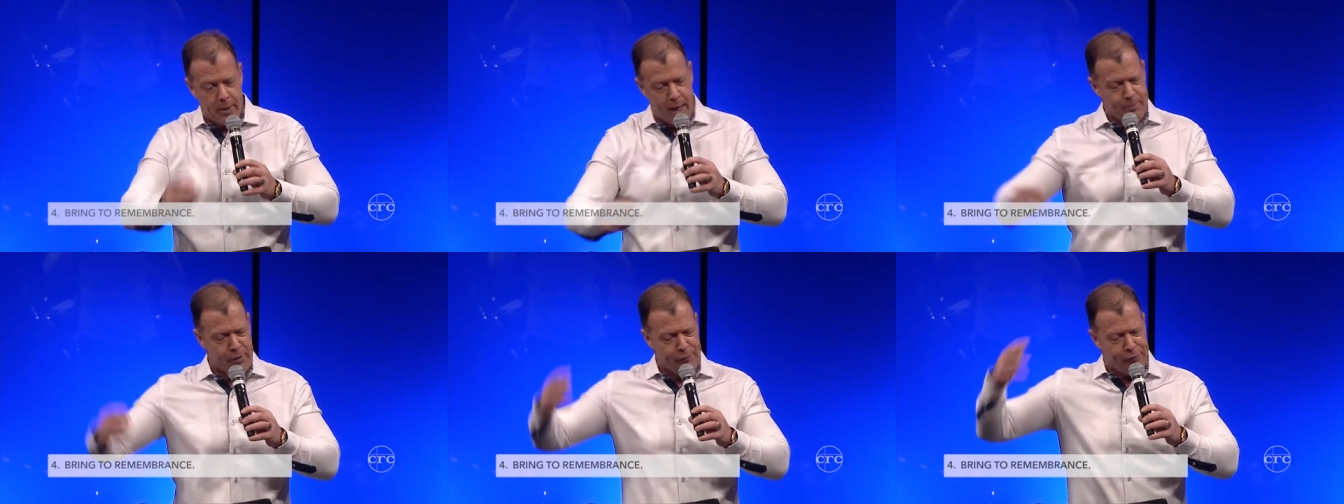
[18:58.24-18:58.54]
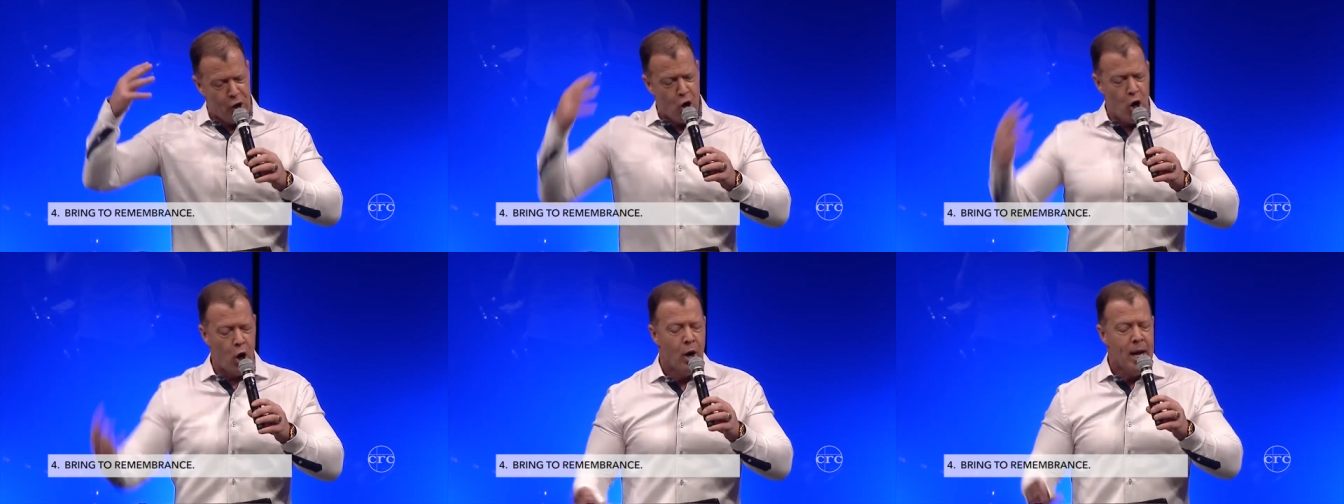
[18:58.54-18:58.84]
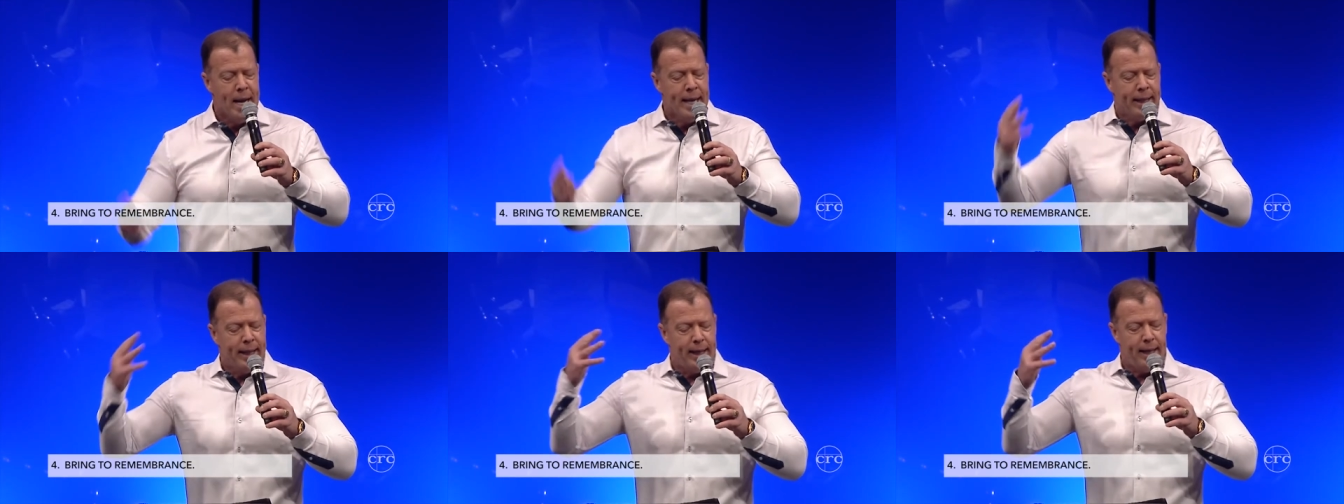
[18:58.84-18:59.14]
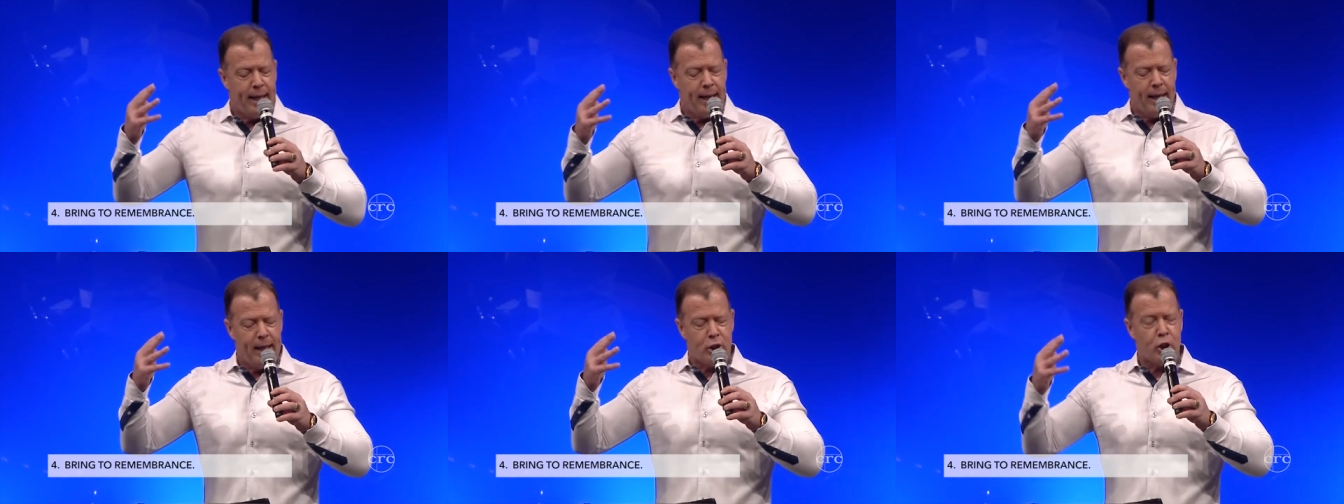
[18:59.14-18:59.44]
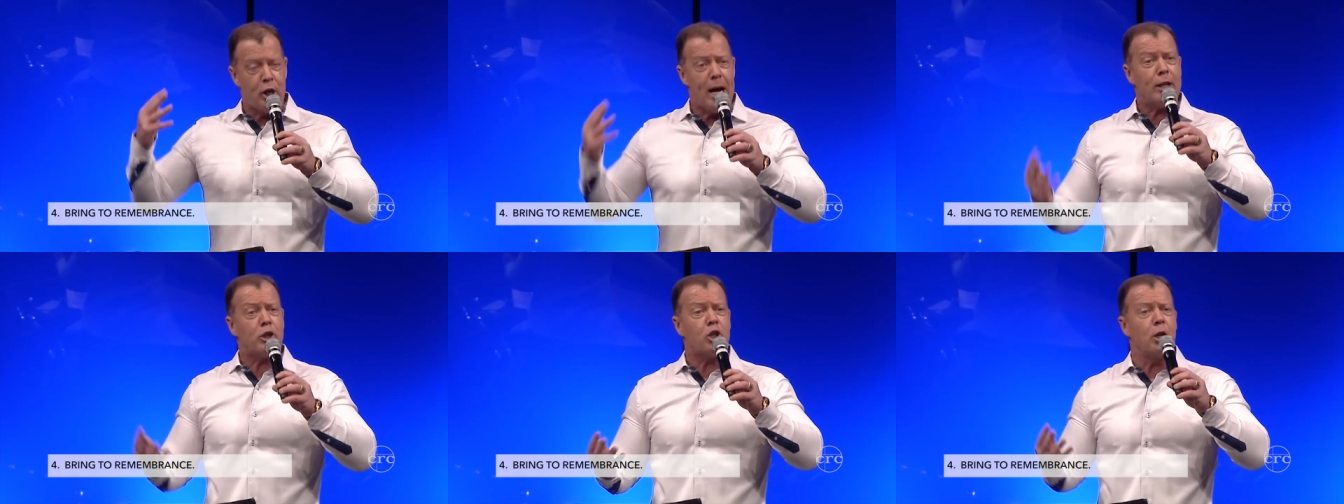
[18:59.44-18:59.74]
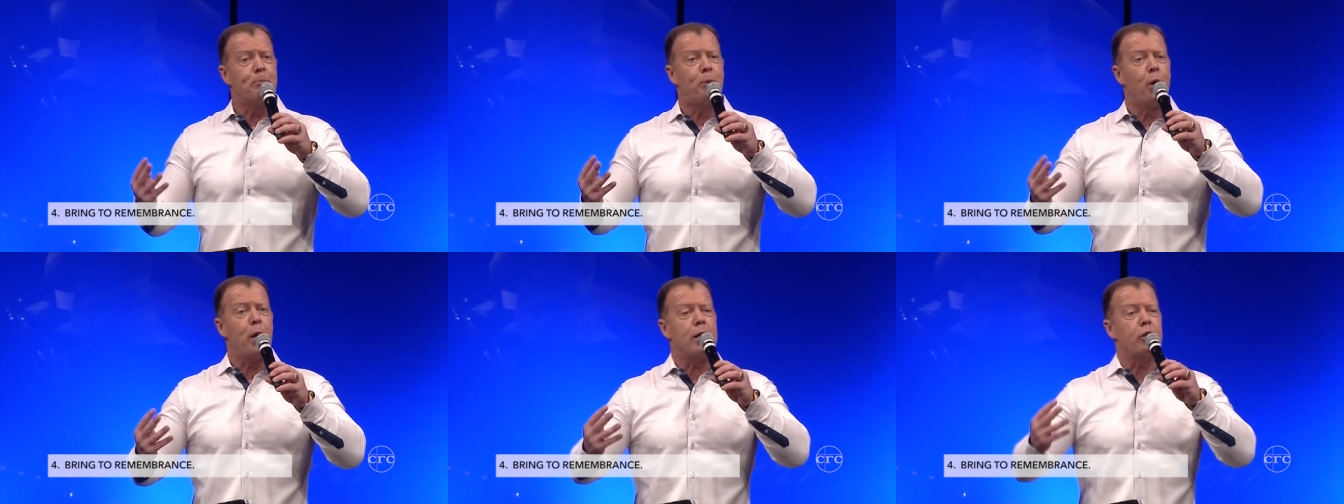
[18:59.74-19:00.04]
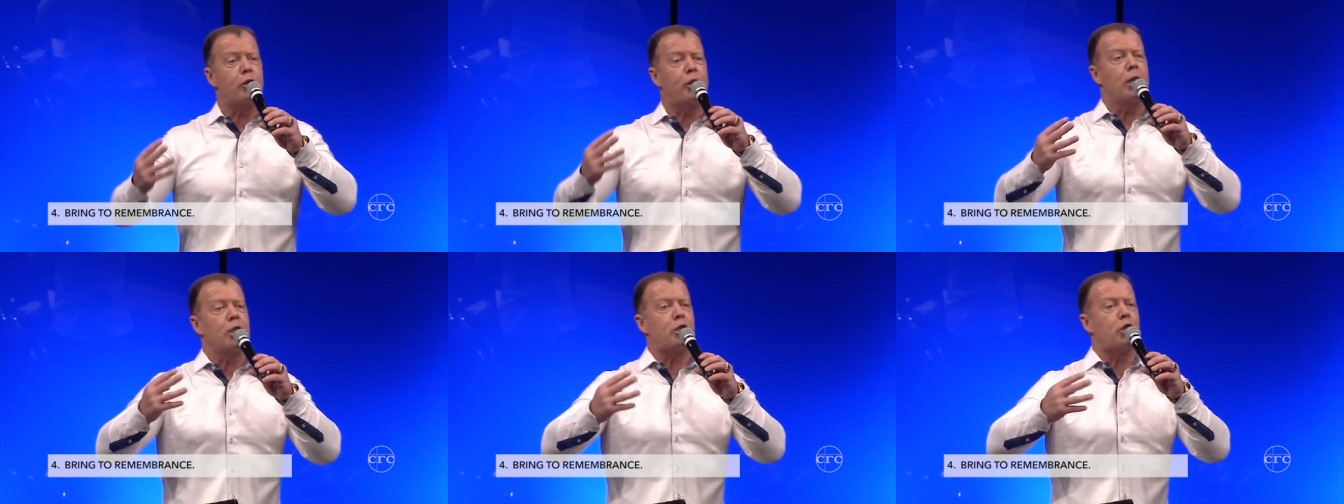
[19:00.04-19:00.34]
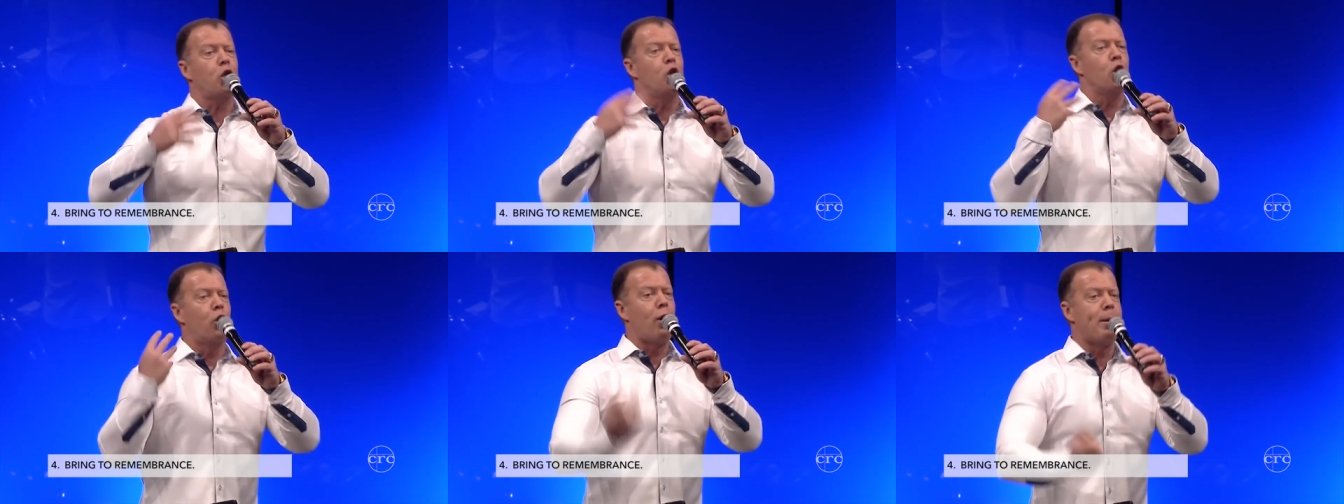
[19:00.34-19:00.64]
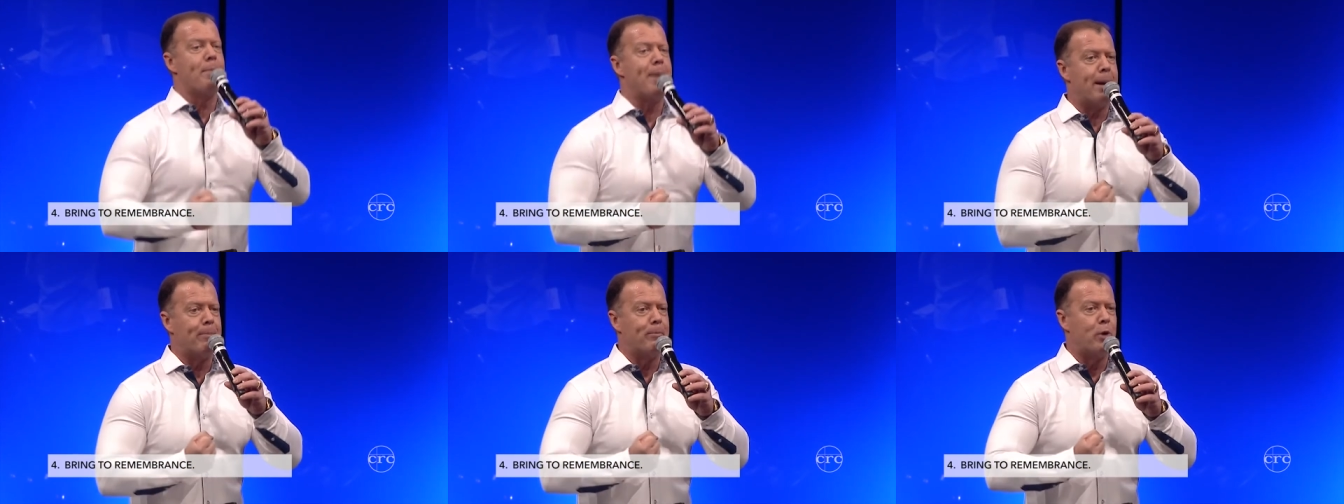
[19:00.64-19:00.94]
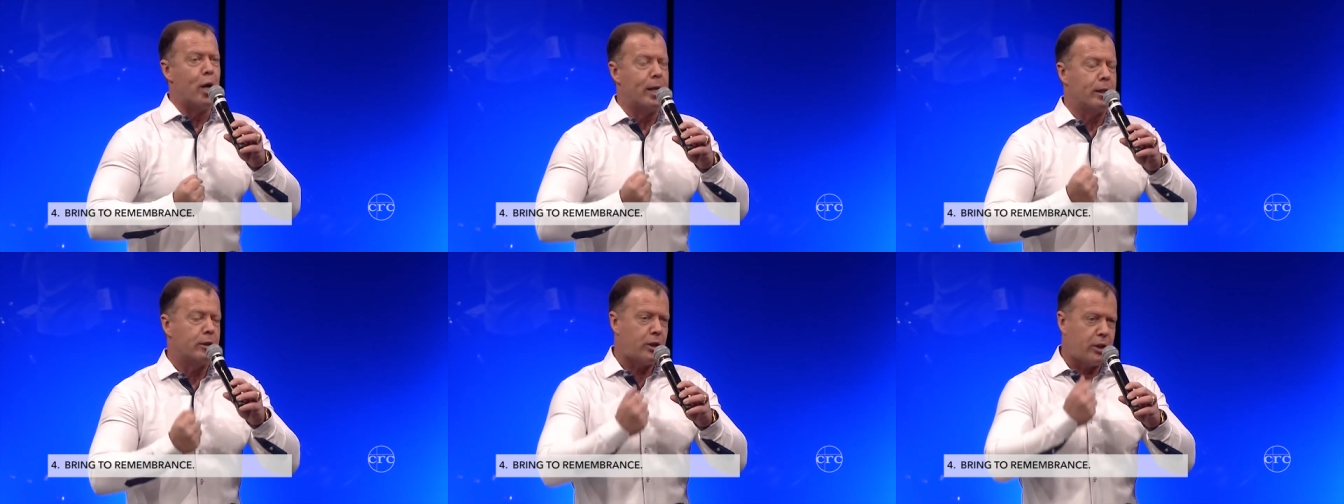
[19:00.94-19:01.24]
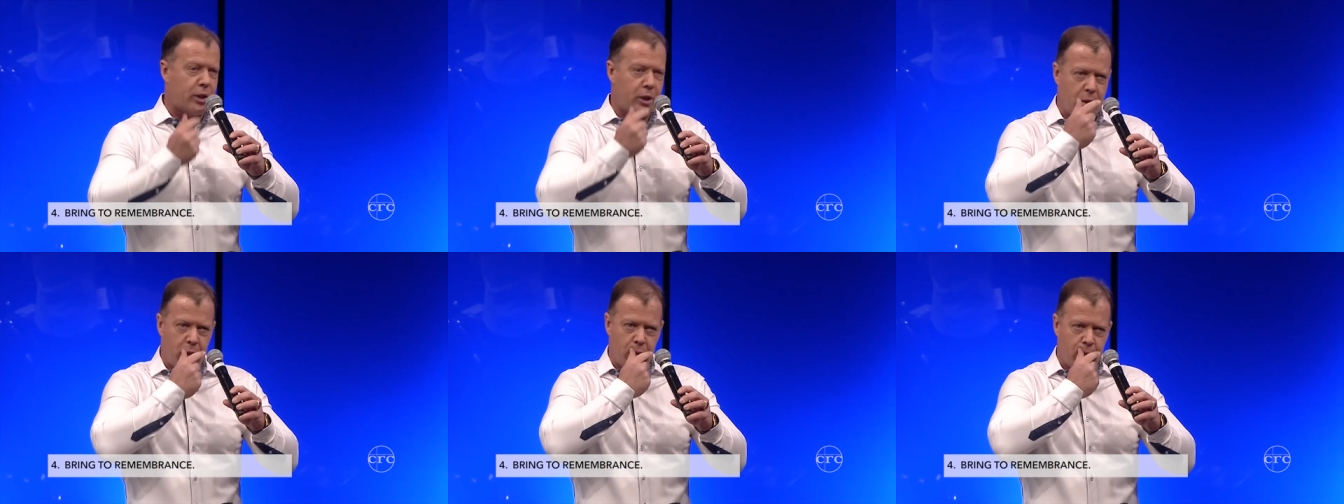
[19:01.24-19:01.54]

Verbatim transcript: Number four, he, he's yet to bring things to your remembrance.